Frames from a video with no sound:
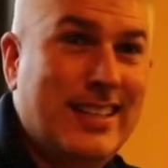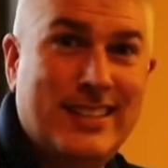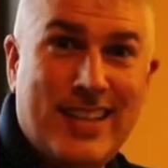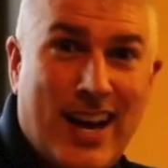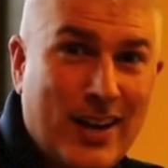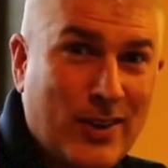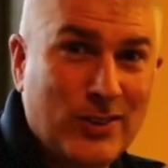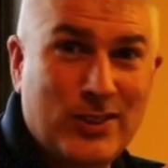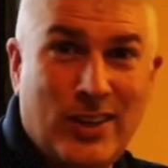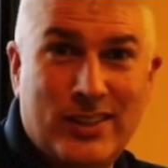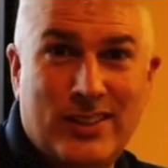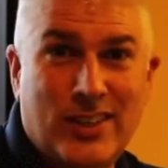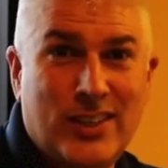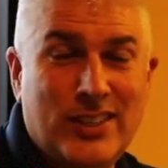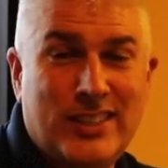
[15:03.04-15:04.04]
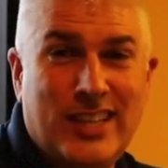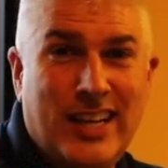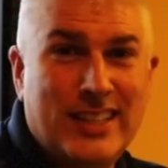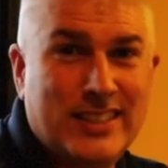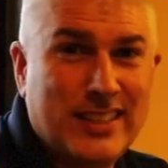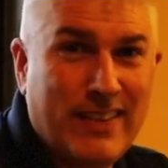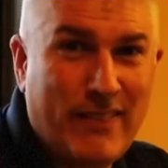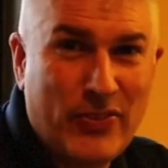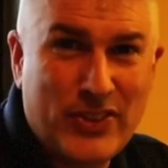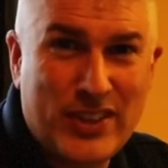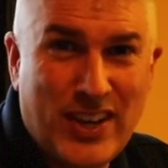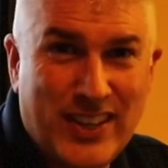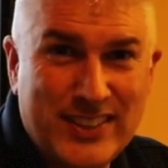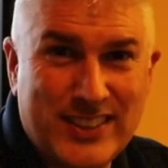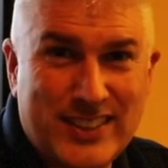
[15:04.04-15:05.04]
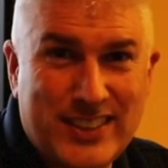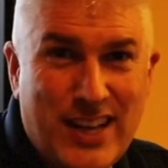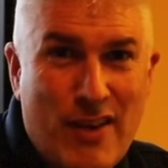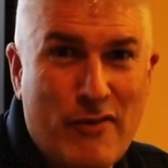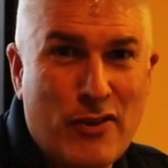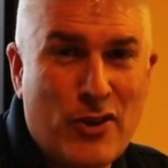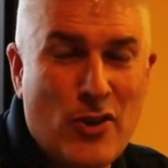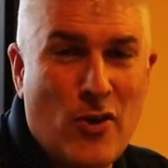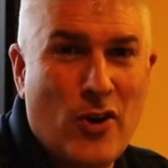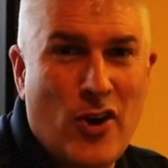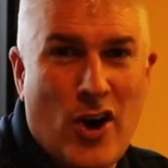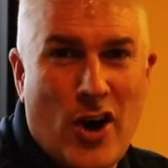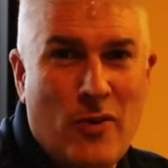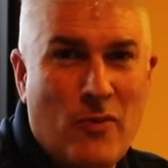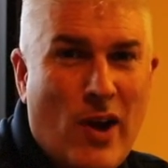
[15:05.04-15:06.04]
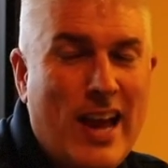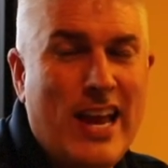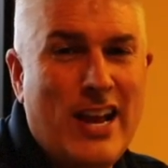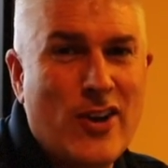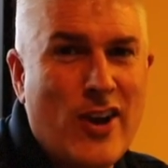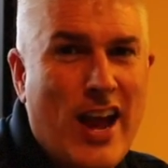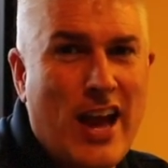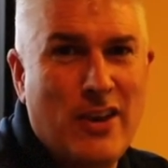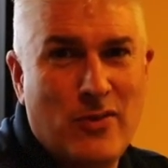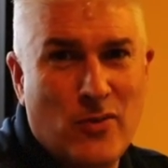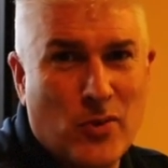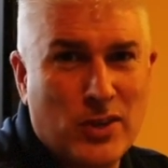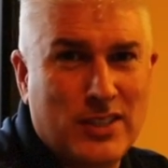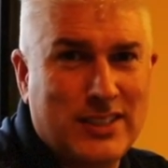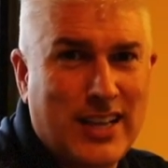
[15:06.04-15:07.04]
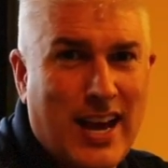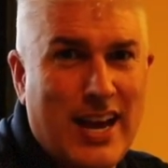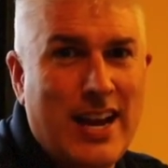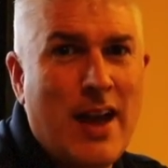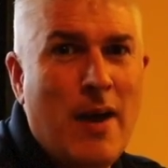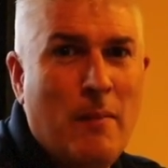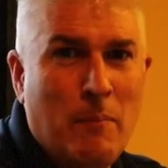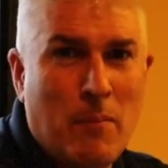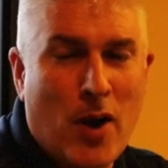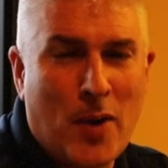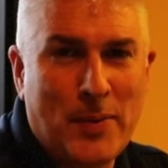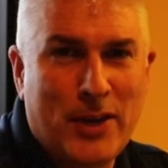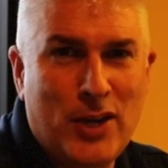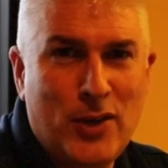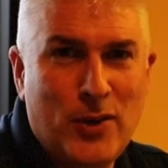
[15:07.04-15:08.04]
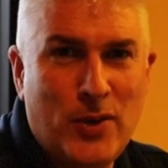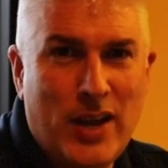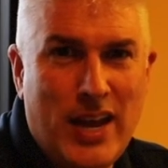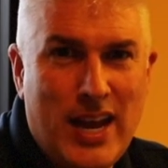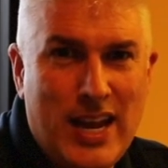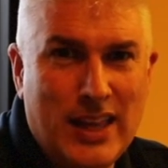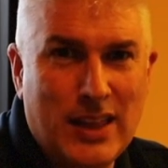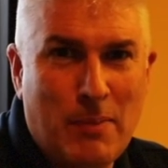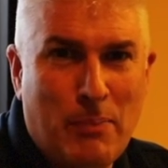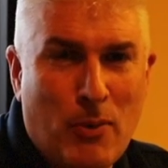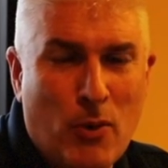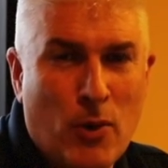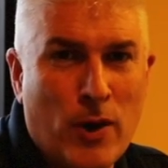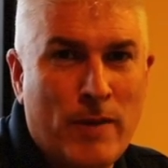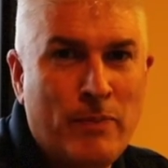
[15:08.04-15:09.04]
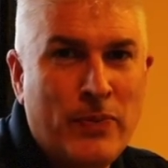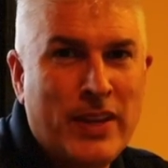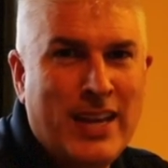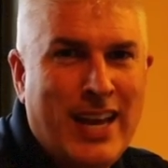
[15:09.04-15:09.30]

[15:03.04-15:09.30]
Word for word: the tacos on Thursdays, tons of stuff going on right here at Northside Barbecue in LaPorte.